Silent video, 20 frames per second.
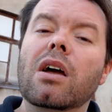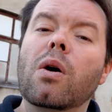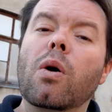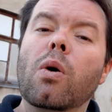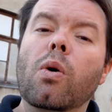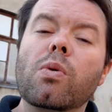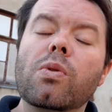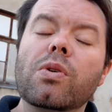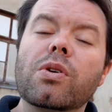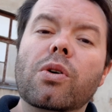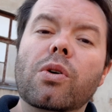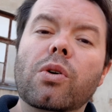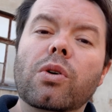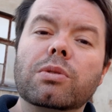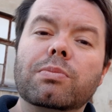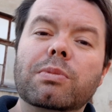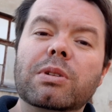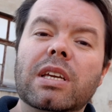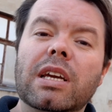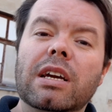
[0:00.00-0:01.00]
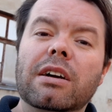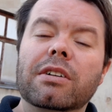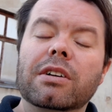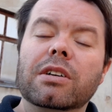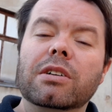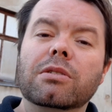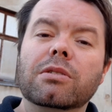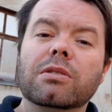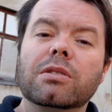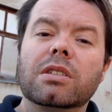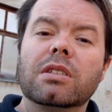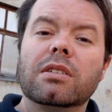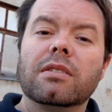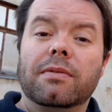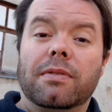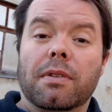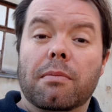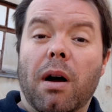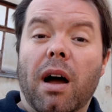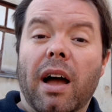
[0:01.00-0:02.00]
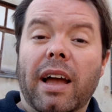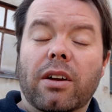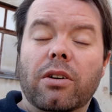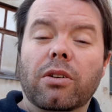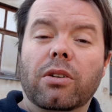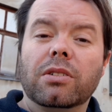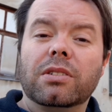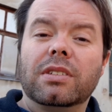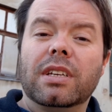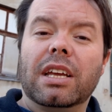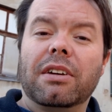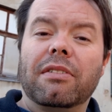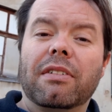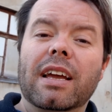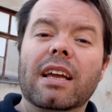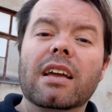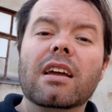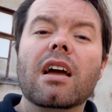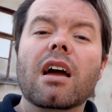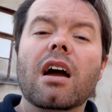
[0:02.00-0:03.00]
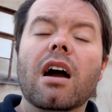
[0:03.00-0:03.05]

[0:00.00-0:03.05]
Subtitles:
All the course materials, for my course anyway,